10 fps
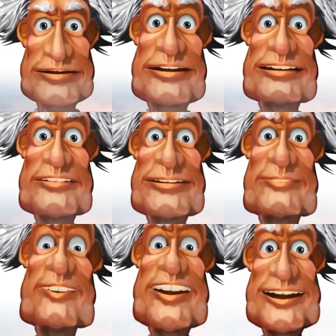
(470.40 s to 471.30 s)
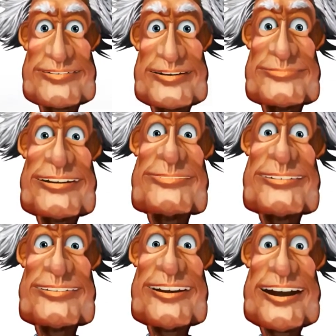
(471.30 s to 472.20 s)
This methodology has
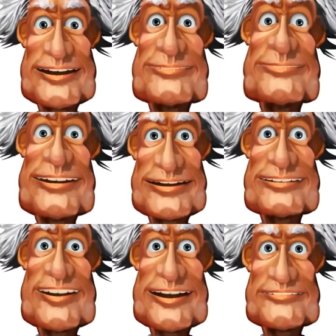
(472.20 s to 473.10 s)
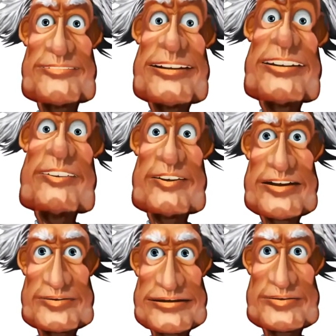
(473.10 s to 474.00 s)
been developed based on
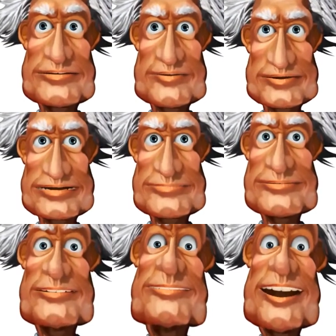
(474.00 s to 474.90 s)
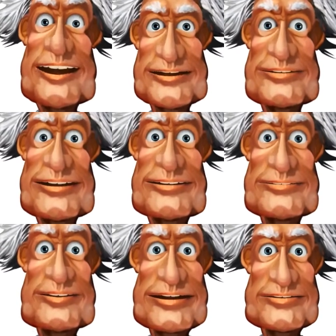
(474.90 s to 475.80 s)
real-life experience, not an
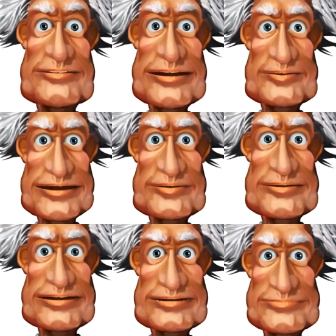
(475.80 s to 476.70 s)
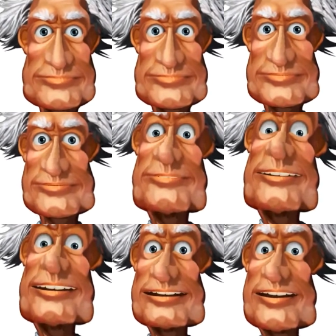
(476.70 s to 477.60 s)
academic exercise.
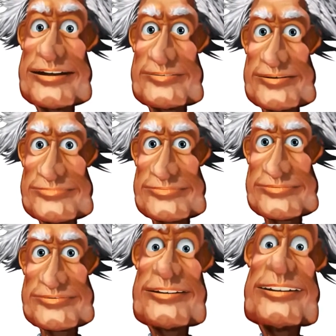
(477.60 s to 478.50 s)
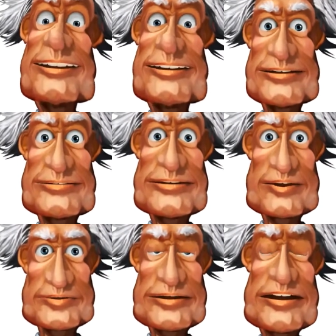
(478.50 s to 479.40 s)
As such, it has
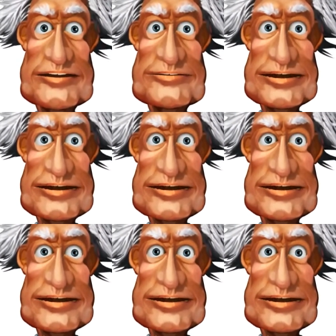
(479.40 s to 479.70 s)
been field